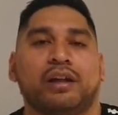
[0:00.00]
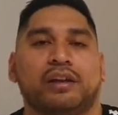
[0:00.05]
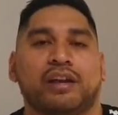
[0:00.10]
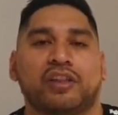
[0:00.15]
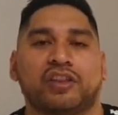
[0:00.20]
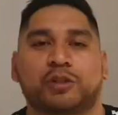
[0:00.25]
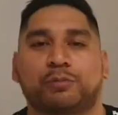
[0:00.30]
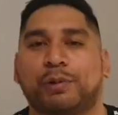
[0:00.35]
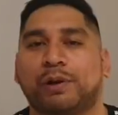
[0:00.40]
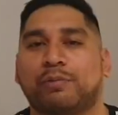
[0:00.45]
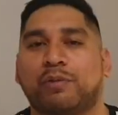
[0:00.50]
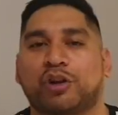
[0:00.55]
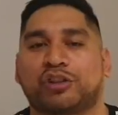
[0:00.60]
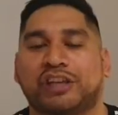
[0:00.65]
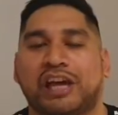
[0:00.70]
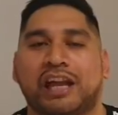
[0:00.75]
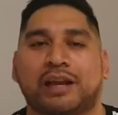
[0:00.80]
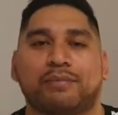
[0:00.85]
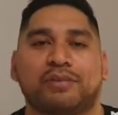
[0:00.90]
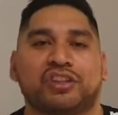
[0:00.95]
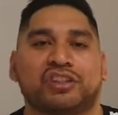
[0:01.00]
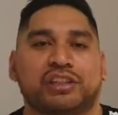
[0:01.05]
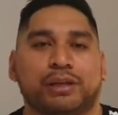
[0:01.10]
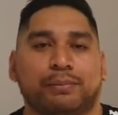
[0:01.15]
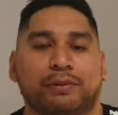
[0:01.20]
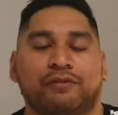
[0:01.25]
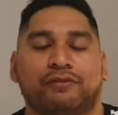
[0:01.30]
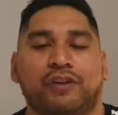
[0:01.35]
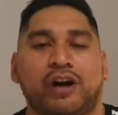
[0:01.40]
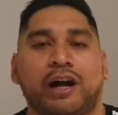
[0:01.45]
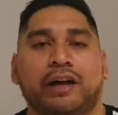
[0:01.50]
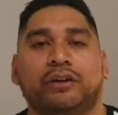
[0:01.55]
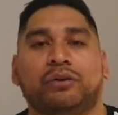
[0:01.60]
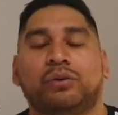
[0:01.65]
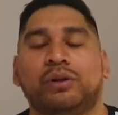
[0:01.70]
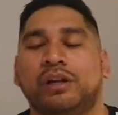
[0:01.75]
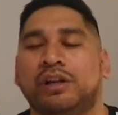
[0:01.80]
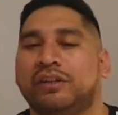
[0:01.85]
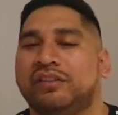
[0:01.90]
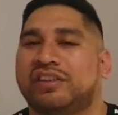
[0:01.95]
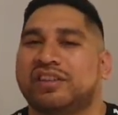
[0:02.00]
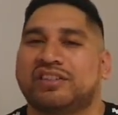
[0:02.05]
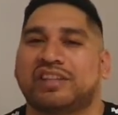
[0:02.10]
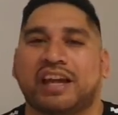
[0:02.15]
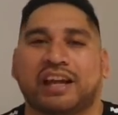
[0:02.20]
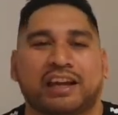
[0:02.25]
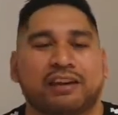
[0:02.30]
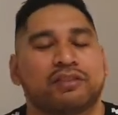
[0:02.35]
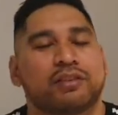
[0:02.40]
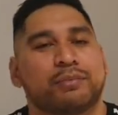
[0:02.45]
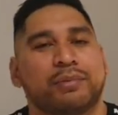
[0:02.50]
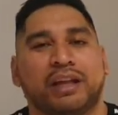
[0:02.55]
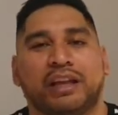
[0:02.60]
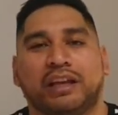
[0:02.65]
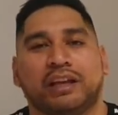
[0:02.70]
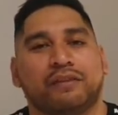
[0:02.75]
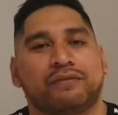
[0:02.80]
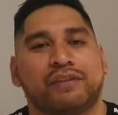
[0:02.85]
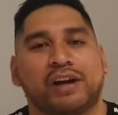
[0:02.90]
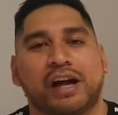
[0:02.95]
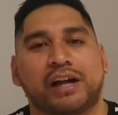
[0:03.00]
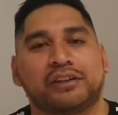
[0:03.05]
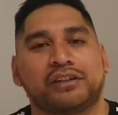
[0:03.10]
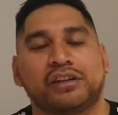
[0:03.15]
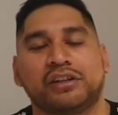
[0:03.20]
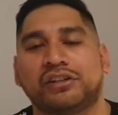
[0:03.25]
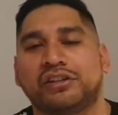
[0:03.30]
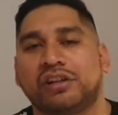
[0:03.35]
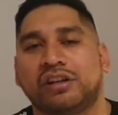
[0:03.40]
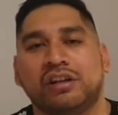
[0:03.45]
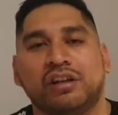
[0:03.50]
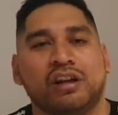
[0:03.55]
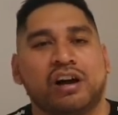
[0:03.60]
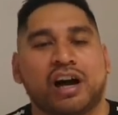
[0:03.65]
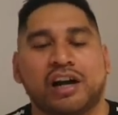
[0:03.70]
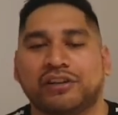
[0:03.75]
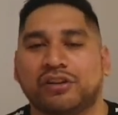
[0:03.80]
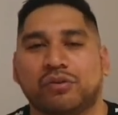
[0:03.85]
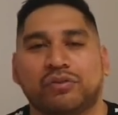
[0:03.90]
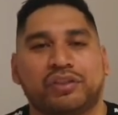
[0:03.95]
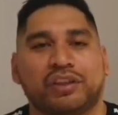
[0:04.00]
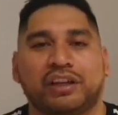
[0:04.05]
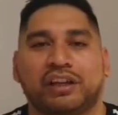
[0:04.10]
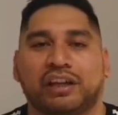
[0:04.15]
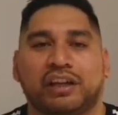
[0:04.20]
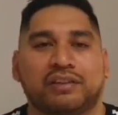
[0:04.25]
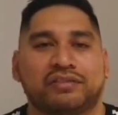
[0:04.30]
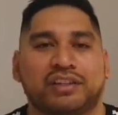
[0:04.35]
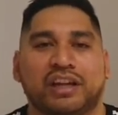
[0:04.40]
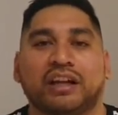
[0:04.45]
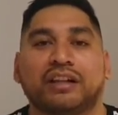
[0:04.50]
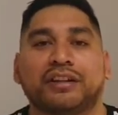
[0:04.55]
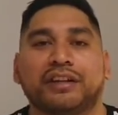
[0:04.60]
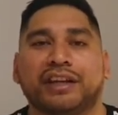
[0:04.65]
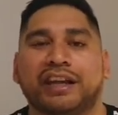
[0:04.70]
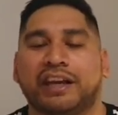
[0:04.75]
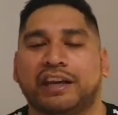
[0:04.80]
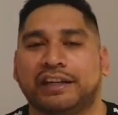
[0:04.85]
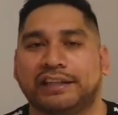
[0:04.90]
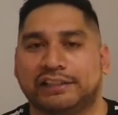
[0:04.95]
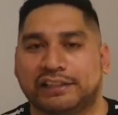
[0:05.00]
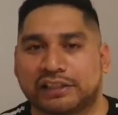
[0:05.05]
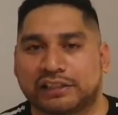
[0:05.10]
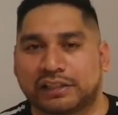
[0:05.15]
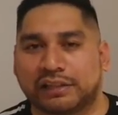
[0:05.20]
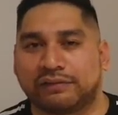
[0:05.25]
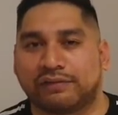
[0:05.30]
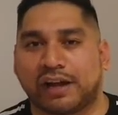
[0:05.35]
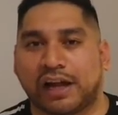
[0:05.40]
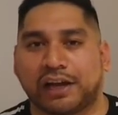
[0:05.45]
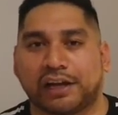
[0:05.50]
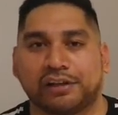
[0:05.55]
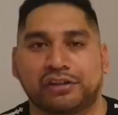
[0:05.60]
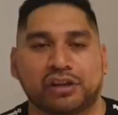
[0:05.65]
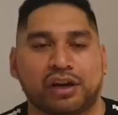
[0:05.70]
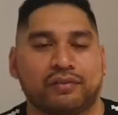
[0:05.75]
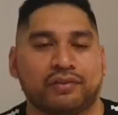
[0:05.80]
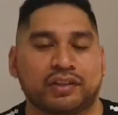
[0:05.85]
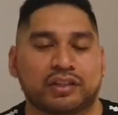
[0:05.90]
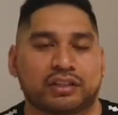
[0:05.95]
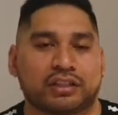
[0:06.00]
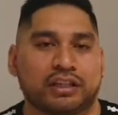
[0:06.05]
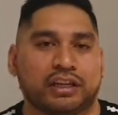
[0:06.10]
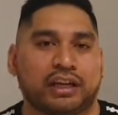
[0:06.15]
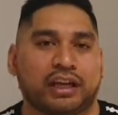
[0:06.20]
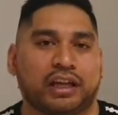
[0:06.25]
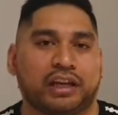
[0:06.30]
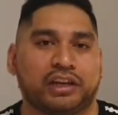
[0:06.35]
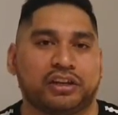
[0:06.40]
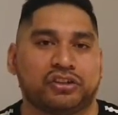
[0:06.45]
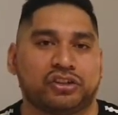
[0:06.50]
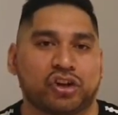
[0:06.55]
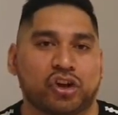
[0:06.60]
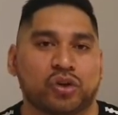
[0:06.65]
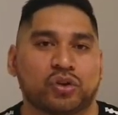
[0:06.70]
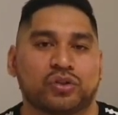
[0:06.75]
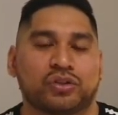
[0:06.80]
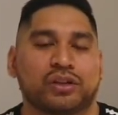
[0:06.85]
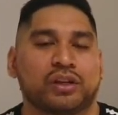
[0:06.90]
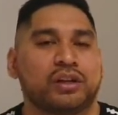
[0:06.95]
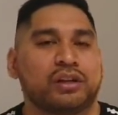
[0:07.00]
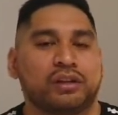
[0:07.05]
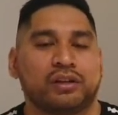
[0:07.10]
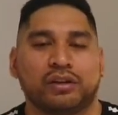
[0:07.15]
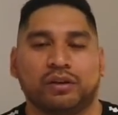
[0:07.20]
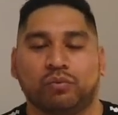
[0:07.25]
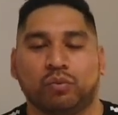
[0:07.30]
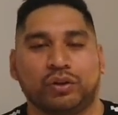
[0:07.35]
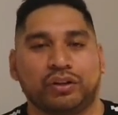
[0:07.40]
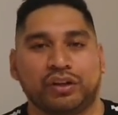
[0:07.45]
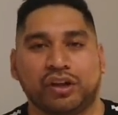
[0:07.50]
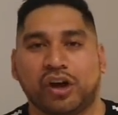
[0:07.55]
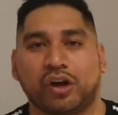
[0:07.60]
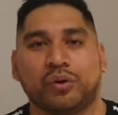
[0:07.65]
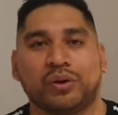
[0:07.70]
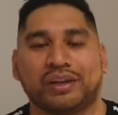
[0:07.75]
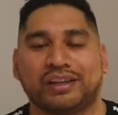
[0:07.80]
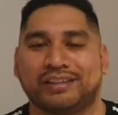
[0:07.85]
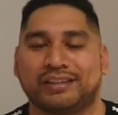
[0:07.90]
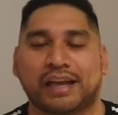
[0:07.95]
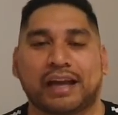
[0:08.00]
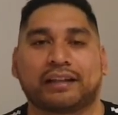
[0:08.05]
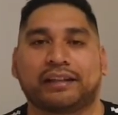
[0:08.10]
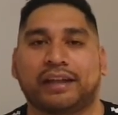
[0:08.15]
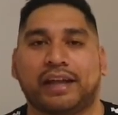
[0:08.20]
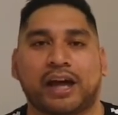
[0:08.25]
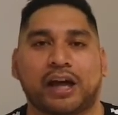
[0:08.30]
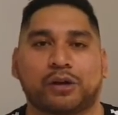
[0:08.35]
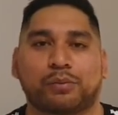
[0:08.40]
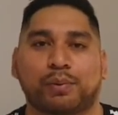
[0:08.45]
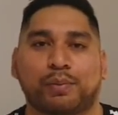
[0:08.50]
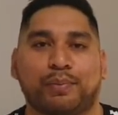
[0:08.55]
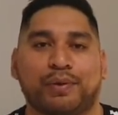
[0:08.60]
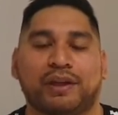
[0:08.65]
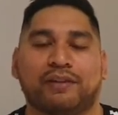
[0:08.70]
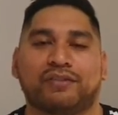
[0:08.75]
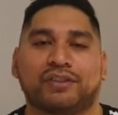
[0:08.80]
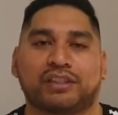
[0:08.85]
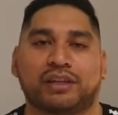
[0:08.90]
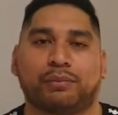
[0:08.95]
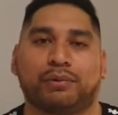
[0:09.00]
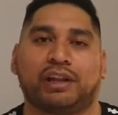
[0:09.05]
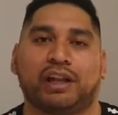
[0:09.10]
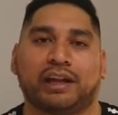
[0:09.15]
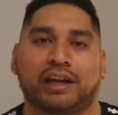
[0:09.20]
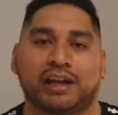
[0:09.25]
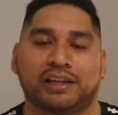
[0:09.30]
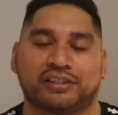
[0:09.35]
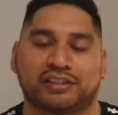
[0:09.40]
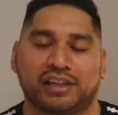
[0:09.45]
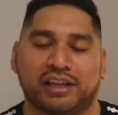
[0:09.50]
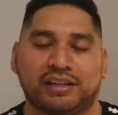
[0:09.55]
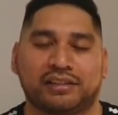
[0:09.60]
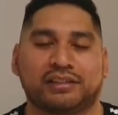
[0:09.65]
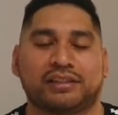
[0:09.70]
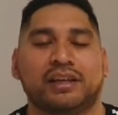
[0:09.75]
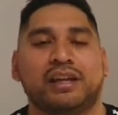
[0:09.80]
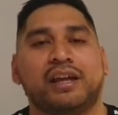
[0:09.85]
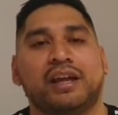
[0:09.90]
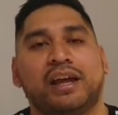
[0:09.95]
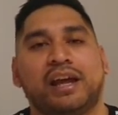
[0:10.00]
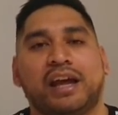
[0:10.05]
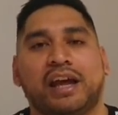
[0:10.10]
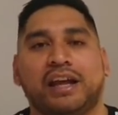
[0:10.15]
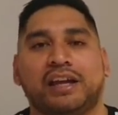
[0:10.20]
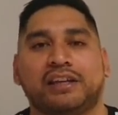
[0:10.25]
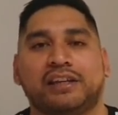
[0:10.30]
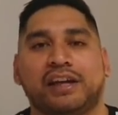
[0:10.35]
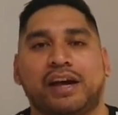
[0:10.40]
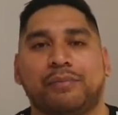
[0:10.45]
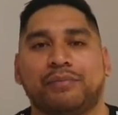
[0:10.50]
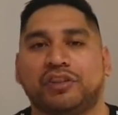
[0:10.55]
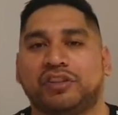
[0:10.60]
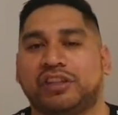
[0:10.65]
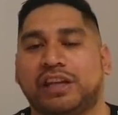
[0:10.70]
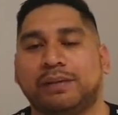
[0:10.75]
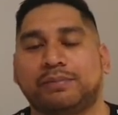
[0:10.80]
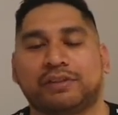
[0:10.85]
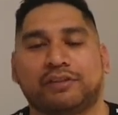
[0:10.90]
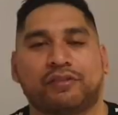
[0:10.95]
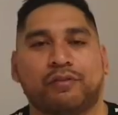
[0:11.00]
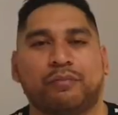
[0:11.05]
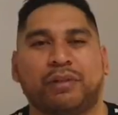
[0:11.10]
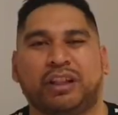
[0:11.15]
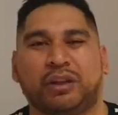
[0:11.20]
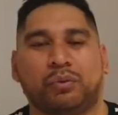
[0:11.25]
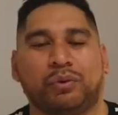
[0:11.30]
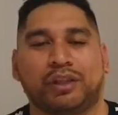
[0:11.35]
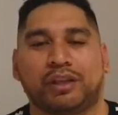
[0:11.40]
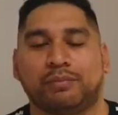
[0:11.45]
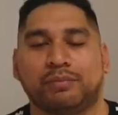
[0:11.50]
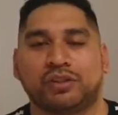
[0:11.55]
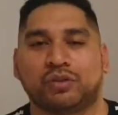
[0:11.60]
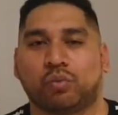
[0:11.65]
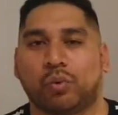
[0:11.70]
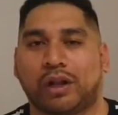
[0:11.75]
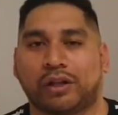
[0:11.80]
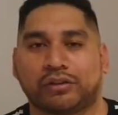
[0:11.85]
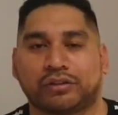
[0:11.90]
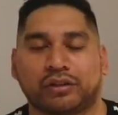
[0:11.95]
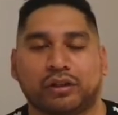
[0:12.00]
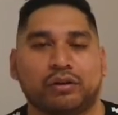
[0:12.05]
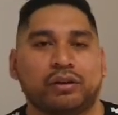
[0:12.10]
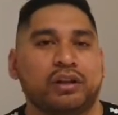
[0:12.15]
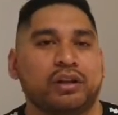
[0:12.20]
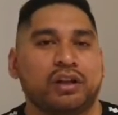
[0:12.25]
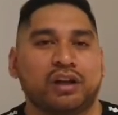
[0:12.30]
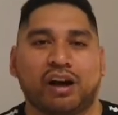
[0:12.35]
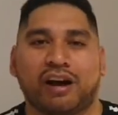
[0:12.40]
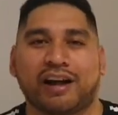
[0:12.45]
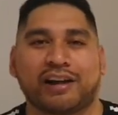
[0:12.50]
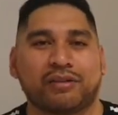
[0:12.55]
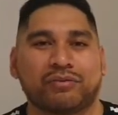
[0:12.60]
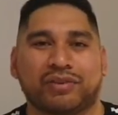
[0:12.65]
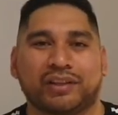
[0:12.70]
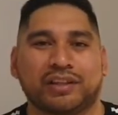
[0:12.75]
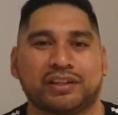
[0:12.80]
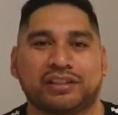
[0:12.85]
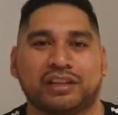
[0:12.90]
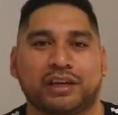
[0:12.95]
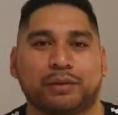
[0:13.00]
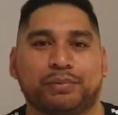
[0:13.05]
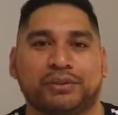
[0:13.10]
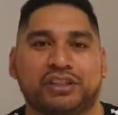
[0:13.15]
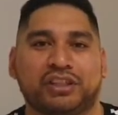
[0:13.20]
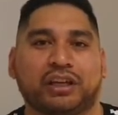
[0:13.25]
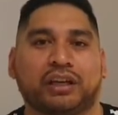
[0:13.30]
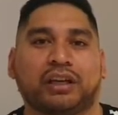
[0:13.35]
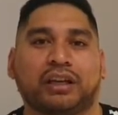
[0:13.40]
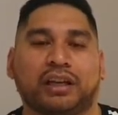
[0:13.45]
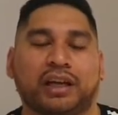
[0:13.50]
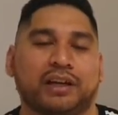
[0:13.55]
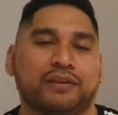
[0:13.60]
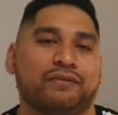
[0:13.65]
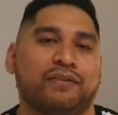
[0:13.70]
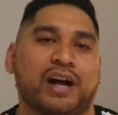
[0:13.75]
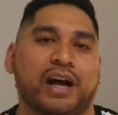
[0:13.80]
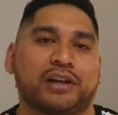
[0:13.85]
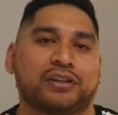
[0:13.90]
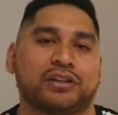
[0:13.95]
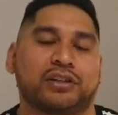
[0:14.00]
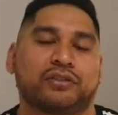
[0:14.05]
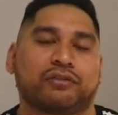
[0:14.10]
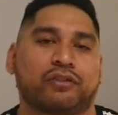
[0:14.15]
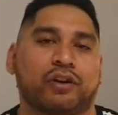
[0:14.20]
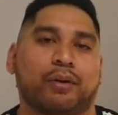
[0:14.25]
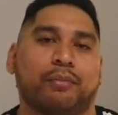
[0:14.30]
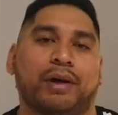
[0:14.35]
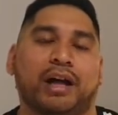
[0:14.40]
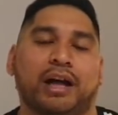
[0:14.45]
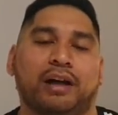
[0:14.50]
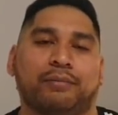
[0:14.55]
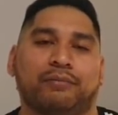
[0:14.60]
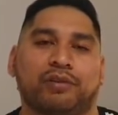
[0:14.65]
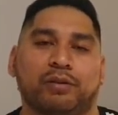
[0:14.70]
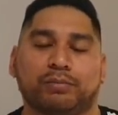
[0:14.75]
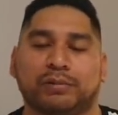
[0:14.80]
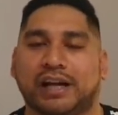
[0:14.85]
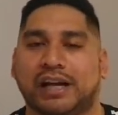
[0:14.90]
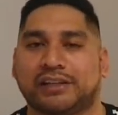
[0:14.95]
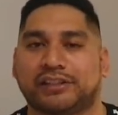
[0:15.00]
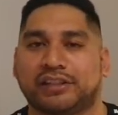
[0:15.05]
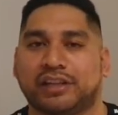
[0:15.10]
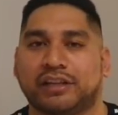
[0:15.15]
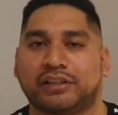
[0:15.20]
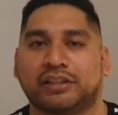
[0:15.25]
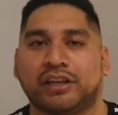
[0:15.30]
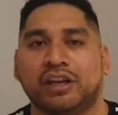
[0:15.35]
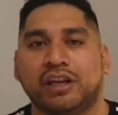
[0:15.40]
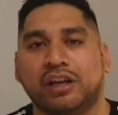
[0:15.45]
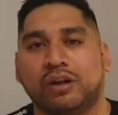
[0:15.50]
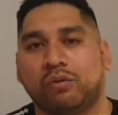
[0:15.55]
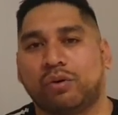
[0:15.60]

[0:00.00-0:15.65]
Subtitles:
Now, the Springboks had him in the semi-final. Does that give them any advantage? I don't think it gives England any disadvantage. Obviously, Eddie Jones will know exactly how to prepare for someone like Garces, and the teams are familiar with him as well. So I don't think there's any particular advantage from Garces.